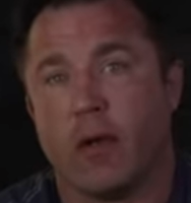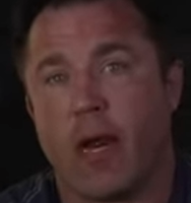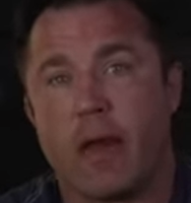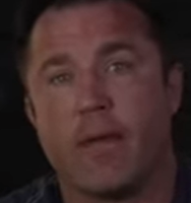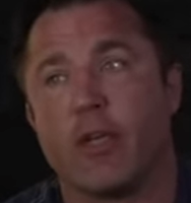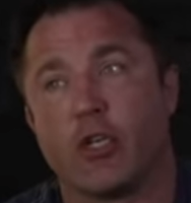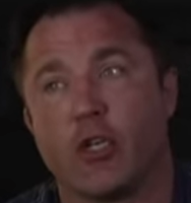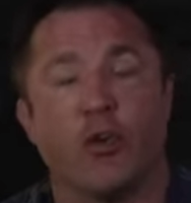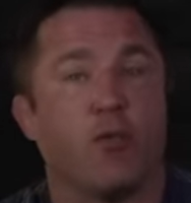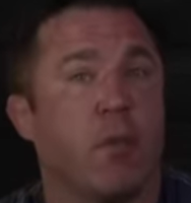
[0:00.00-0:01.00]
And this
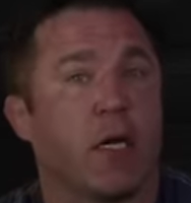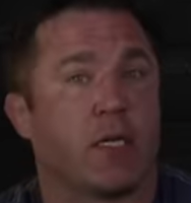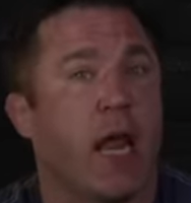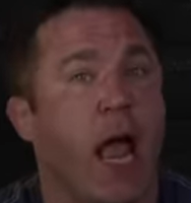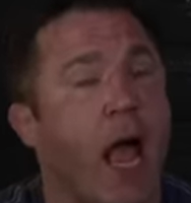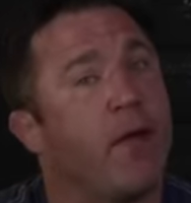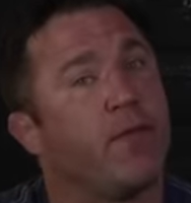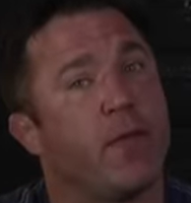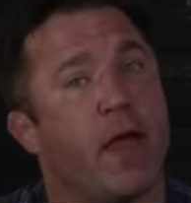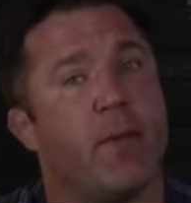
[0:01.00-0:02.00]
dude must
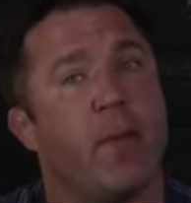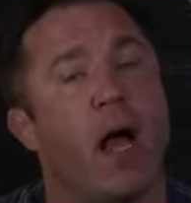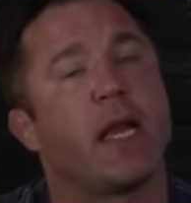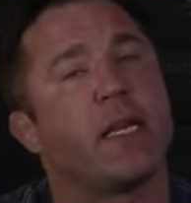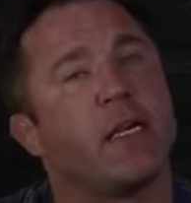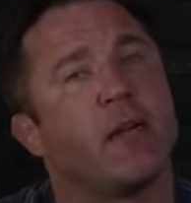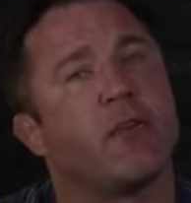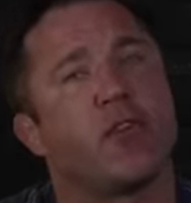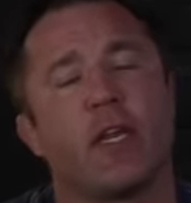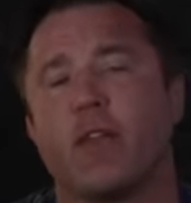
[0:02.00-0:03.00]
have them. I didn't
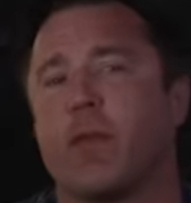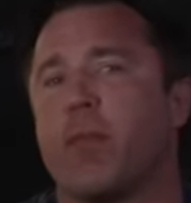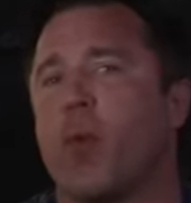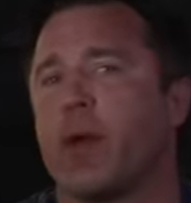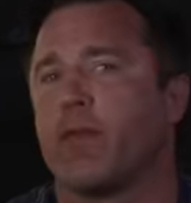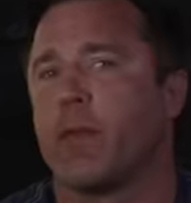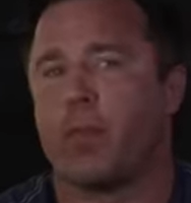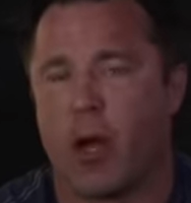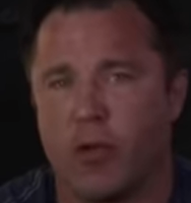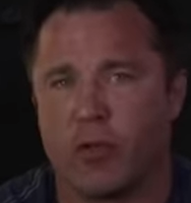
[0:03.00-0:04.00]
understand the point of the
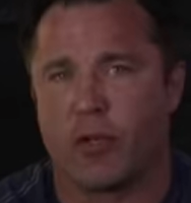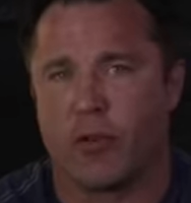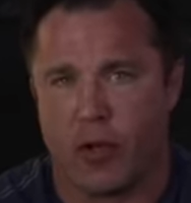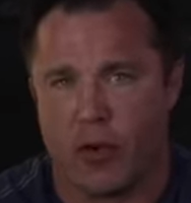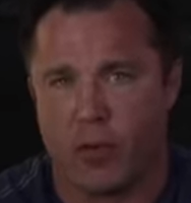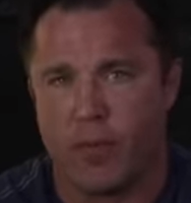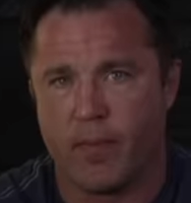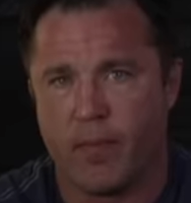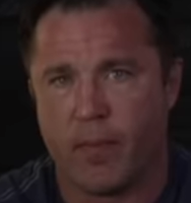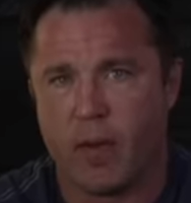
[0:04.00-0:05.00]
post, though.
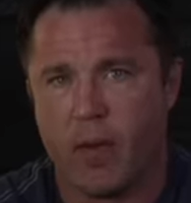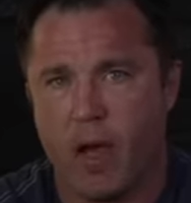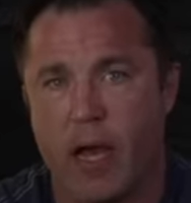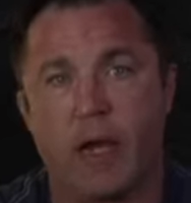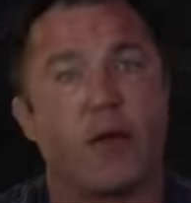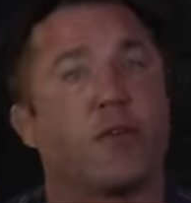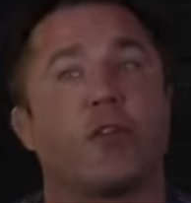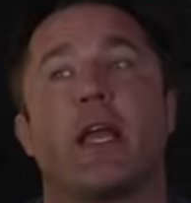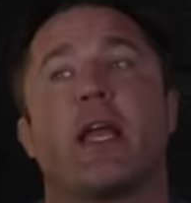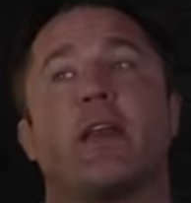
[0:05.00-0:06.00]
I didn't
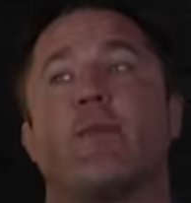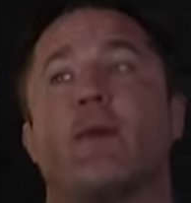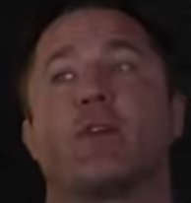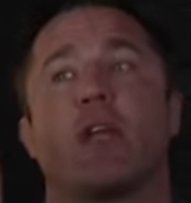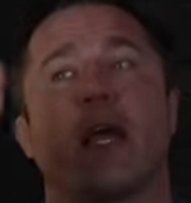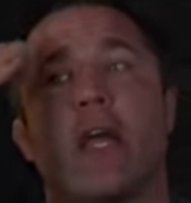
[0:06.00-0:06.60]
understand if it was like,